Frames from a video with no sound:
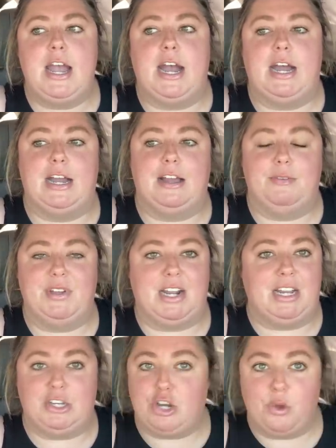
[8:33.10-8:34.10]
And
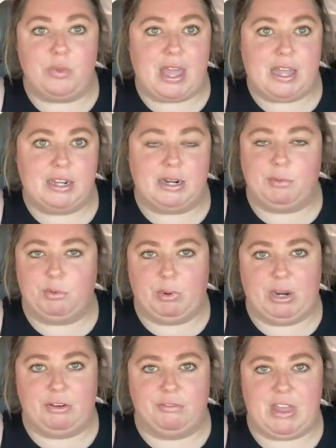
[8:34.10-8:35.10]
I know that and I'm
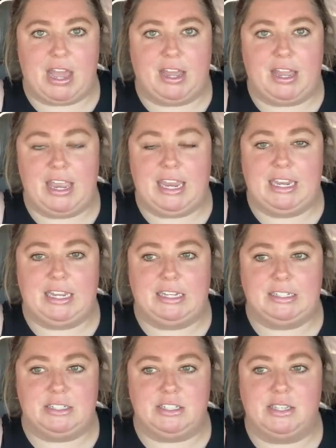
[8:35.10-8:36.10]
aware of that.
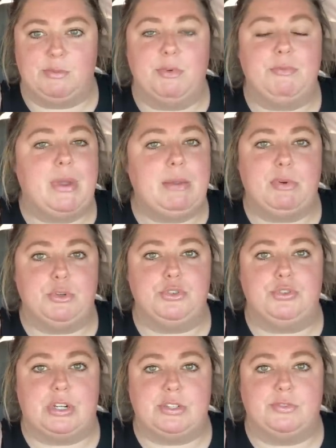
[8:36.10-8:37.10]
And some of my most
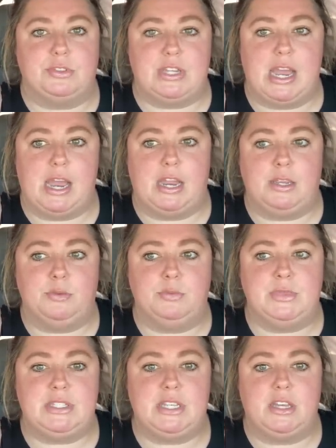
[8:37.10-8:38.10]
stressful
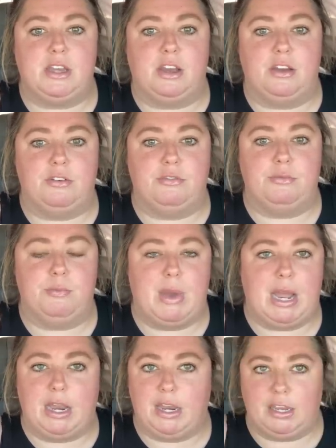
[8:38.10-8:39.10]
times of
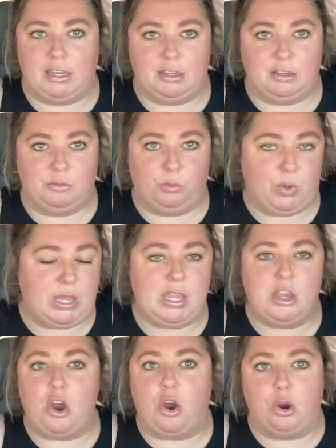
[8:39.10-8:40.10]
my
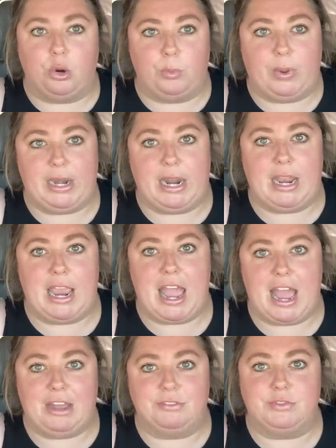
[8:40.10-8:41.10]
week are when I
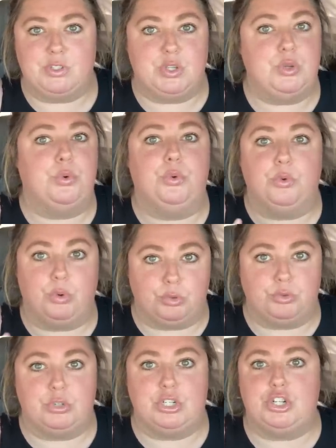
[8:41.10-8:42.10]
have to
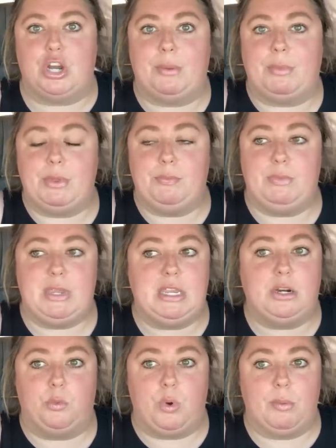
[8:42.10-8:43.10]
grocery shop and be
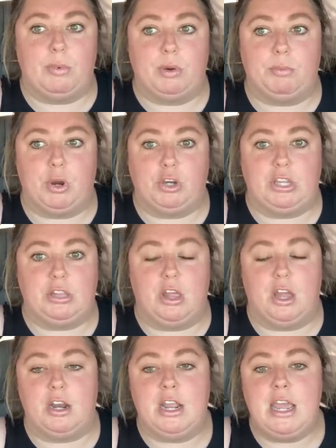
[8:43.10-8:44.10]
in a Walmart parking
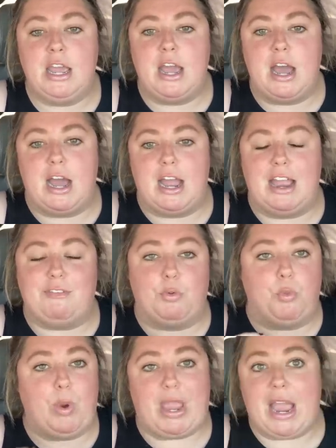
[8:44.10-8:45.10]
lot. I have a
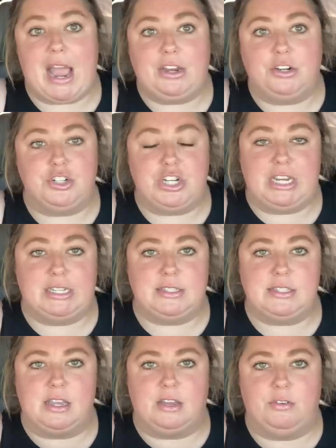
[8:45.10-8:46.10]
way higher
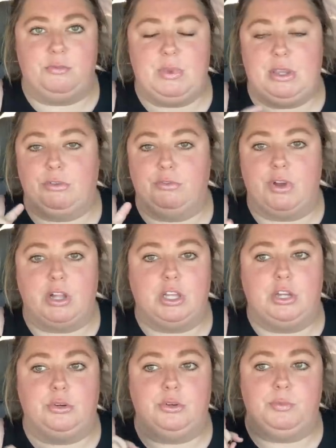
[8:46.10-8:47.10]
chance of being
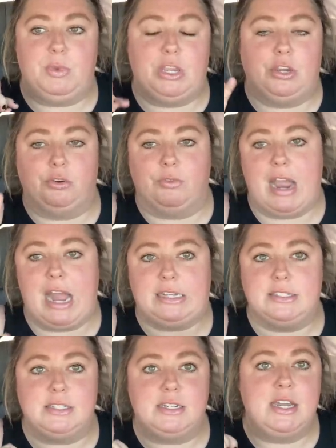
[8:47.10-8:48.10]
followed, being
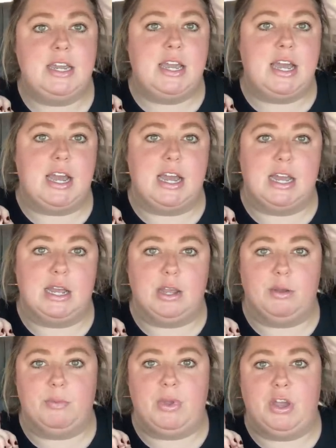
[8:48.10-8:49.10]
harassed,
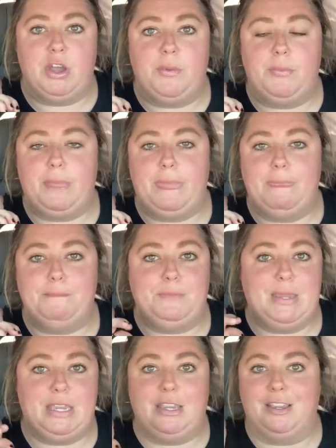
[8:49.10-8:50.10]

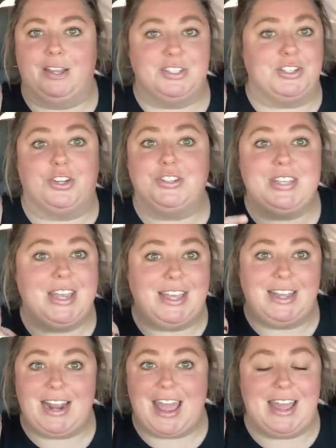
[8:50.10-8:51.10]
being
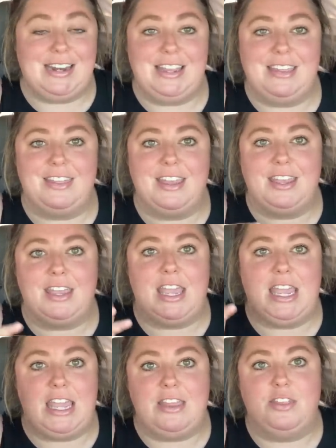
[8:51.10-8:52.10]
assaulted, anything
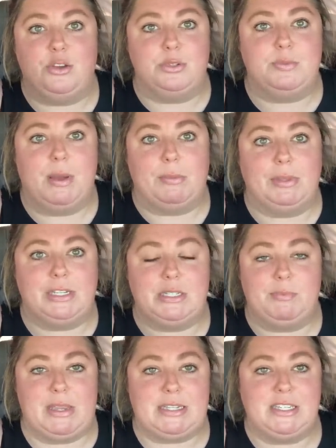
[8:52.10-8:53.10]
in those public
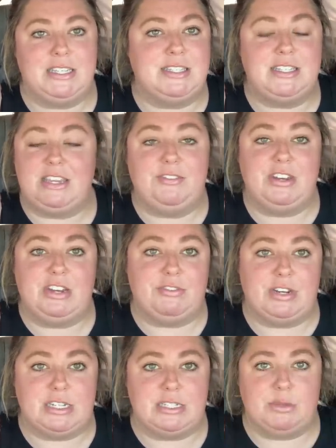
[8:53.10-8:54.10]
spaces, even if
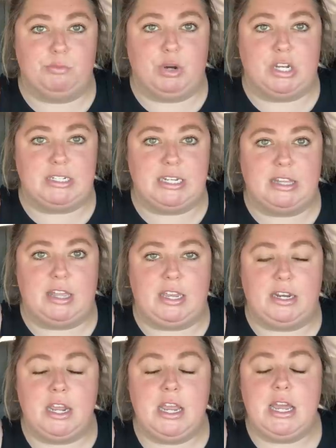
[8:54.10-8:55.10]
it is in broad
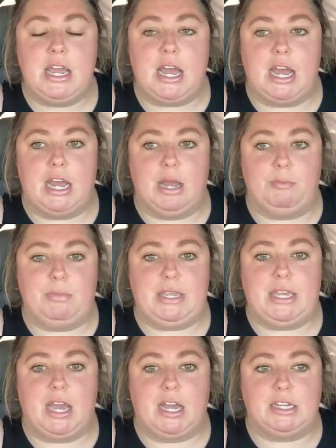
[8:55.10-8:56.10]
daylight,
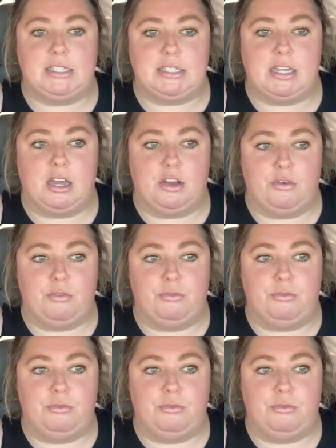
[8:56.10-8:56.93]
because of